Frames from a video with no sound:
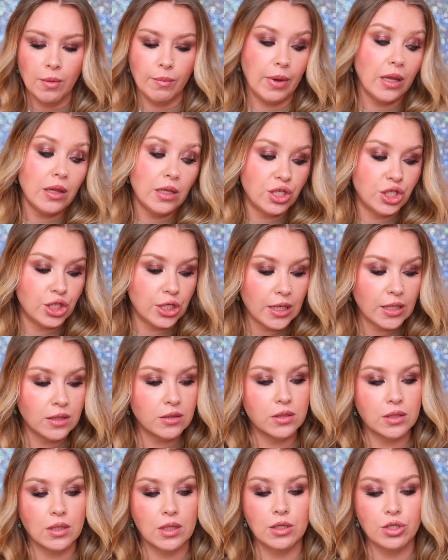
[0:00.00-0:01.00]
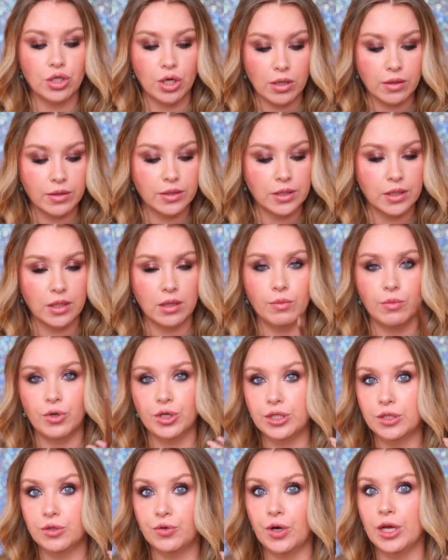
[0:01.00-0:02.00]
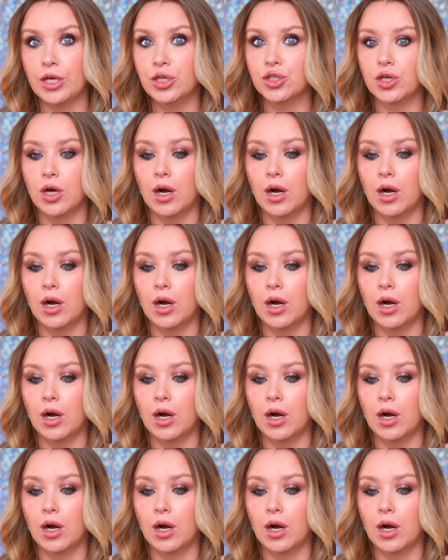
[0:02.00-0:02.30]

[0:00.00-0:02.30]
but the shades in Charlotte Tilbury's range